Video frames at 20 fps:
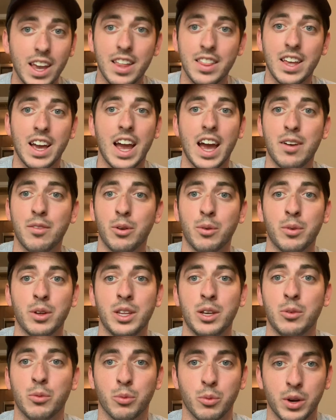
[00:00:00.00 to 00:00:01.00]
And they haven't
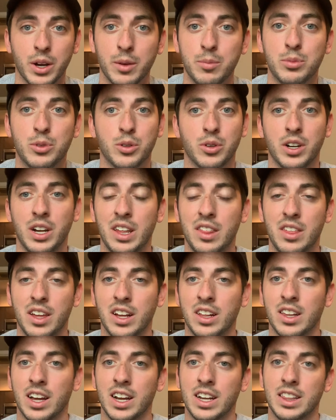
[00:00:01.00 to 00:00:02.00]
really ripped or
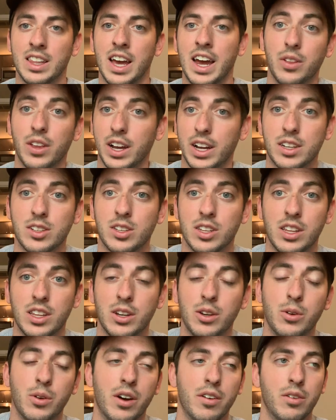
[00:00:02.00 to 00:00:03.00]
anything like that. Like I said, they
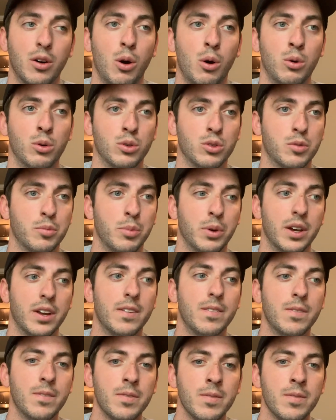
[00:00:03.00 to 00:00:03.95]
do have holes, but...